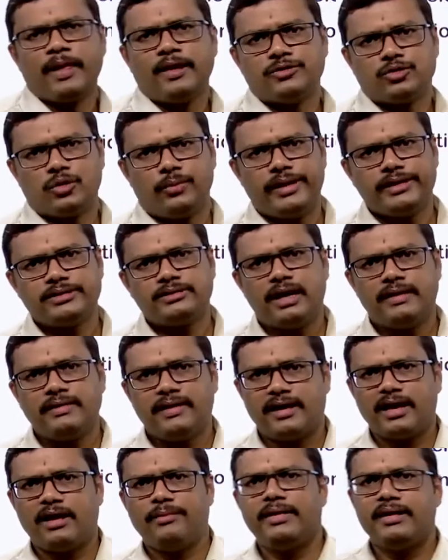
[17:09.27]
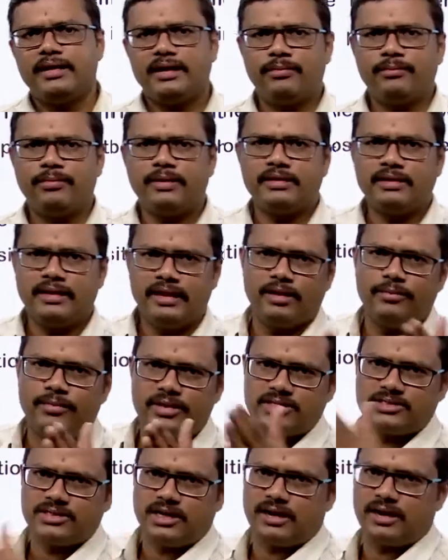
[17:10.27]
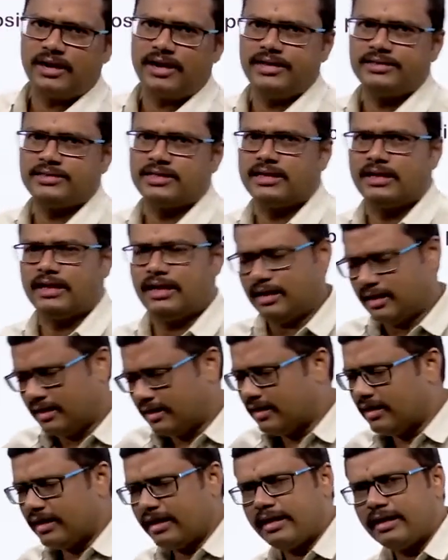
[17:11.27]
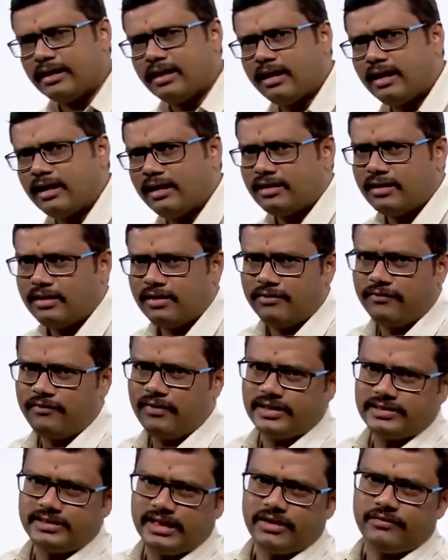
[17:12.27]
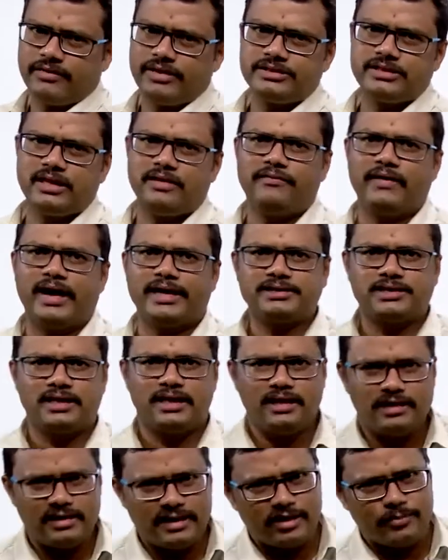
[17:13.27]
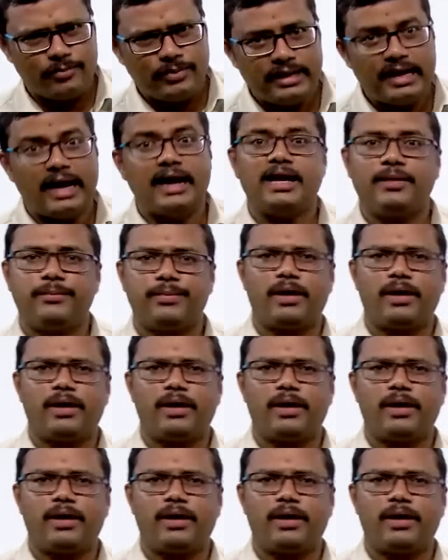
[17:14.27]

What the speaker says: So, based on the atomic number, the elements are arranged in a sequential fashion, and their periodic